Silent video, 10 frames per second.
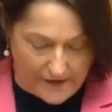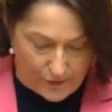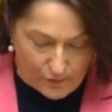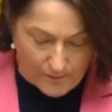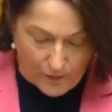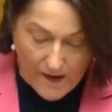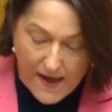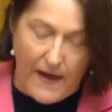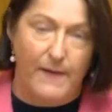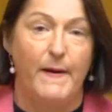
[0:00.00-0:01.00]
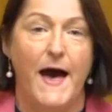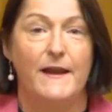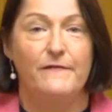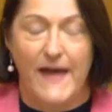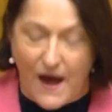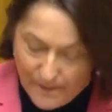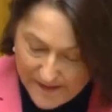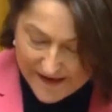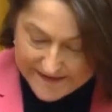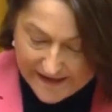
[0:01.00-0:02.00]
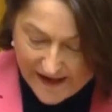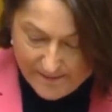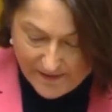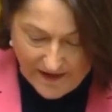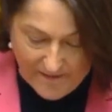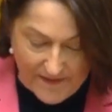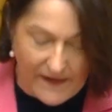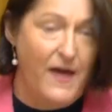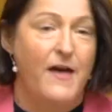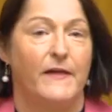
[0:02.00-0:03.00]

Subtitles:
Gilmore and part of the Albanese Labor government,